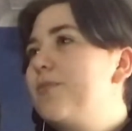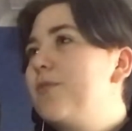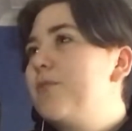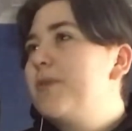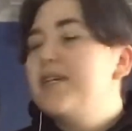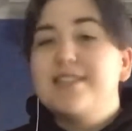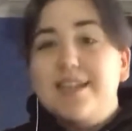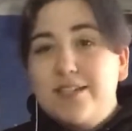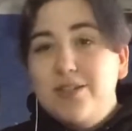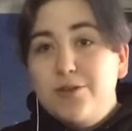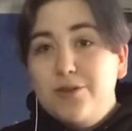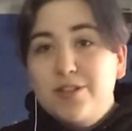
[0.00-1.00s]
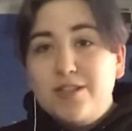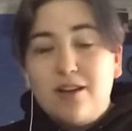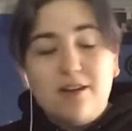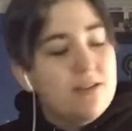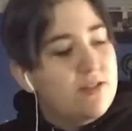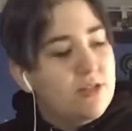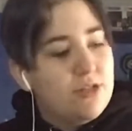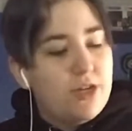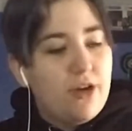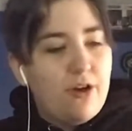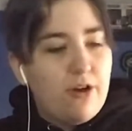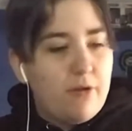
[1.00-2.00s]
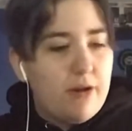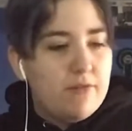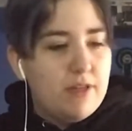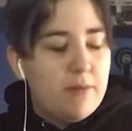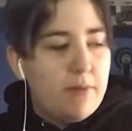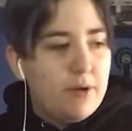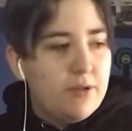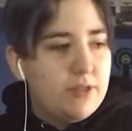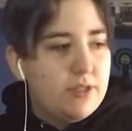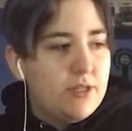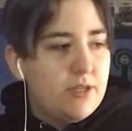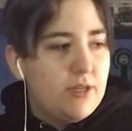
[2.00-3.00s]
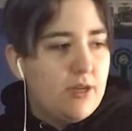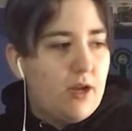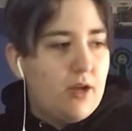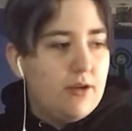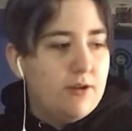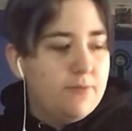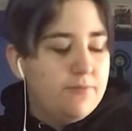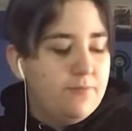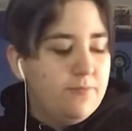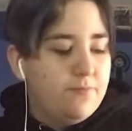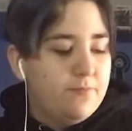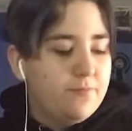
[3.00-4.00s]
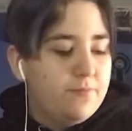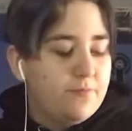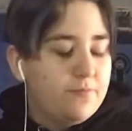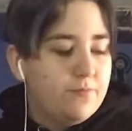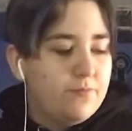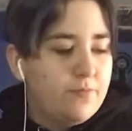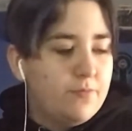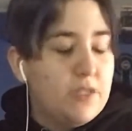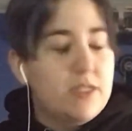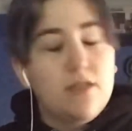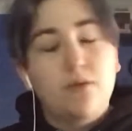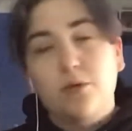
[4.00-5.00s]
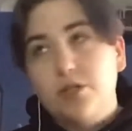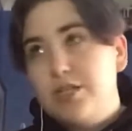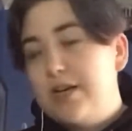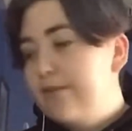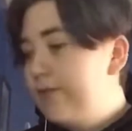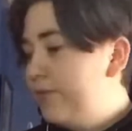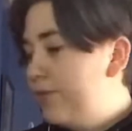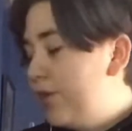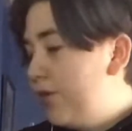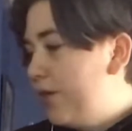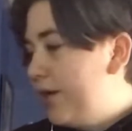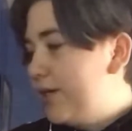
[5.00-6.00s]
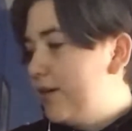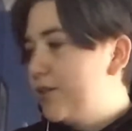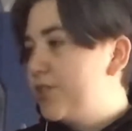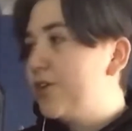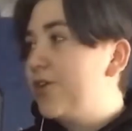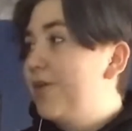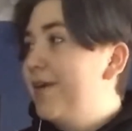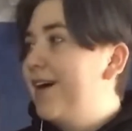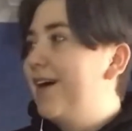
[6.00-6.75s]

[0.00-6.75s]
My second Unisarnus shirt arrived in the post. It's in the wash now, though. I can't show you it.